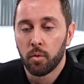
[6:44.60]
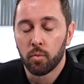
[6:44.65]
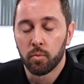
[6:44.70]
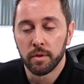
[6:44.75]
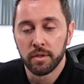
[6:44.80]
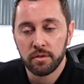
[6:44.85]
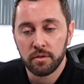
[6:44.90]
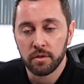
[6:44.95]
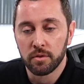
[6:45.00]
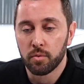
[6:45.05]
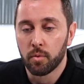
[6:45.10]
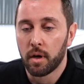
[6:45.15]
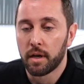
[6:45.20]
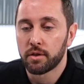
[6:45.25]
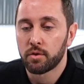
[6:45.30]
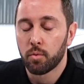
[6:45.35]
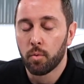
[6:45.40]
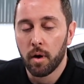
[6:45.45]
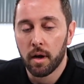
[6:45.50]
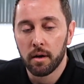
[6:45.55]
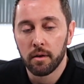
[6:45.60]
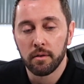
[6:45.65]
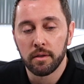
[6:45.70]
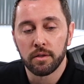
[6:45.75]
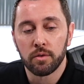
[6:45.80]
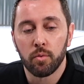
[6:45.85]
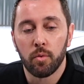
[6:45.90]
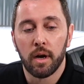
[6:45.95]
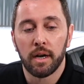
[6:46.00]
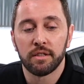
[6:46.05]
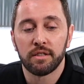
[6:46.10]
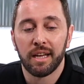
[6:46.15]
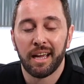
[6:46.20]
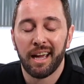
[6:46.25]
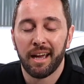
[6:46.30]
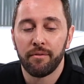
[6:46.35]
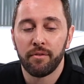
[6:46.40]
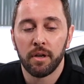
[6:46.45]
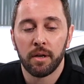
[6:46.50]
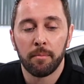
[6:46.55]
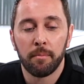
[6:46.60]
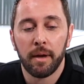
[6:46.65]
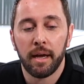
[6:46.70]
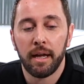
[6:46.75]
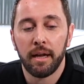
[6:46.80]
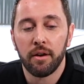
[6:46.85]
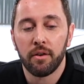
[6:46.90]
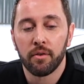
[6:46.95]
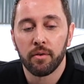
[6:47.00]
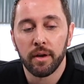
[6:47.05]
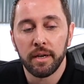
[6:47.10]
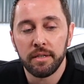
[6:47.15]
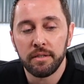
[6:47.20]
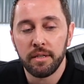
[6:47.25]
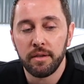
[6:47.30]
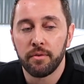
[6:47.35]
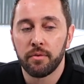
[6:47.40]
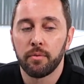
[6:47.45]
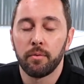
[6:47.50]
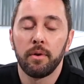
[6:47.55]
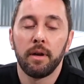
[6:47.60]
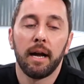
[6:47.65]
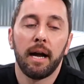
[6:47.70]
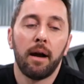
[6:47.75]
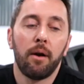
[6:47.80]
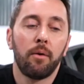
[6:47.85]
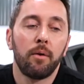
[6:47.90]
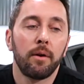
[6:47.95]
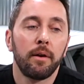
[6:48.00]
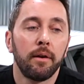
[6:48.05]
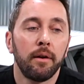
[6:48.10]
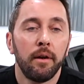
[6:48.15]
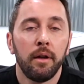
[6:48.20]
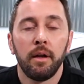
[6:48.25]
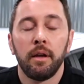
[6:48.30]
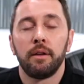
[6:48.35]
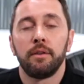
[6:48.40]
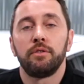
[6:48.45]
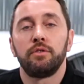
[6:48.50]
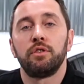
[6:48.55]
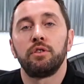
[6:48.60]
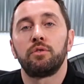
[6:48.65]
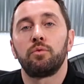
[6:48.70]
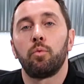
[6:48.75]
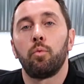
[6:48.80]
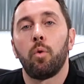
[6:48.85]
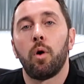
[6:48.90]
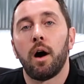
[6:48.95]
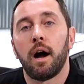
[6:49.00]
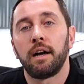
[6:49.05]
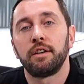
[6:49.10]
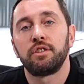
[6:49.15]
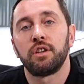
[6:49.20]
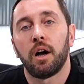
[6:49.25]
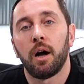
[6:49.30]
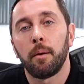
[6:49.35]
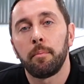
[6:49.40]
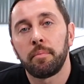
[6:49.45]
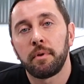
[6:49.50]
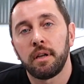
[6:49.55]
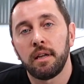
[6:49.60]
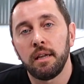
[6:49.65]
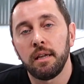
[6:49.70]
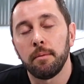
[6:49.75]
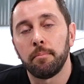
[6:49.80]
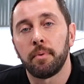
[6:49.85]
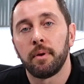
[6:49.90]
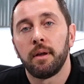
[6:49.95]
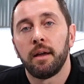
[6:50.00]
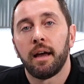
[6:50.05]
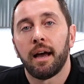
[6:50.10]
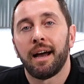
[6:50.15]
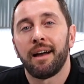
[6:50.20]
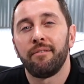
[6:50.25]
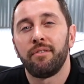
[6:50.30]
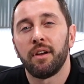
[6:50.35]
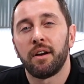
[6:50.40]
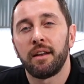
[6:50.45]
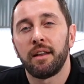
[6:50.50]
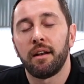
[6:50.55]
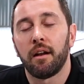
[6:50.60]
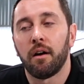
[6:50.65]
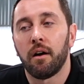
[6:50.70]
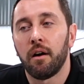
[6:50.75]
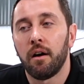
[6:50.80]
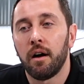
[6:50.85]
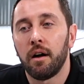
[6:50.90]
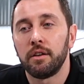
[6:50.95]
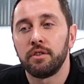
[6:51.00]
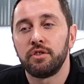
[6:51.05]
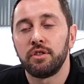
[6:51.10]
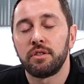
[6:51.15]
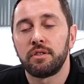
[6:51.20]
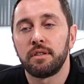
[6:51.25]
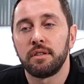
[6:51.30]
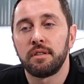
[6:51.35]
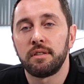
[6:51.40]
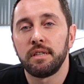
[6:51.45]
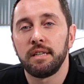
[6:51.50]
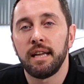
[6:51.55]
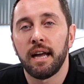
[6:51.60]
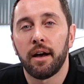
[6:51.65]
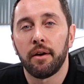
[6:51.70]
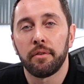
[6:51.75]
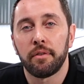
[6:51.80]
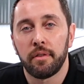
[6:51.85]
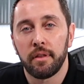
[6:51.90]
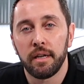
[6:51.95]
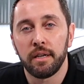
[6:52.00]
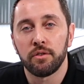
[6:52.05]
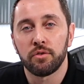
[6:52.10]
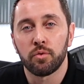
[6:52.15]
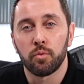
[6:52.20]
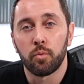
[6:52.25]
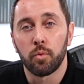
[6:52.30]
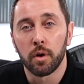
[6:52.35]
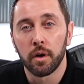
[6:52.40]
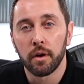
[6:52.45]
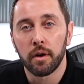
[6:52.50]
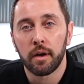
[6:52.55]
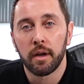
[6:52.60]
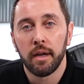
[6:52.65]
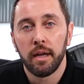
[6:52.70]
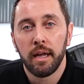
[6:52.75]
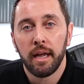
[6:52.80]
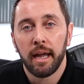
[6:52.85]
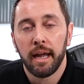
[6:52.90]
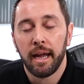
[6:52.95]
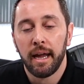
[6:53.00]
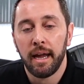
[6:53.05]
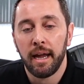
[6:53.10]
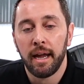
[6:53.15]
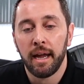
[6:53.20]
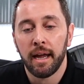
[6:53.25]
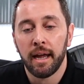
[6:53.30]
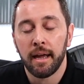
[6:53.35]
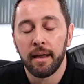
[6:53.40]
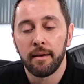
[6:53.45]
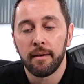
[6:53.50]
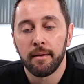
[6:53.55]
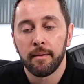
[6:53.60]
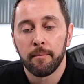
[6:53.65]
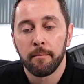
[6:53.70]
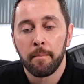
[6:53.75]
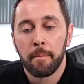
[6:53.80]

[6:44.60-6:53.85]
rinseless wash, waterless wash. I have done my crazy 3-hour just wash upkeep. I've done it all just to see how things work, and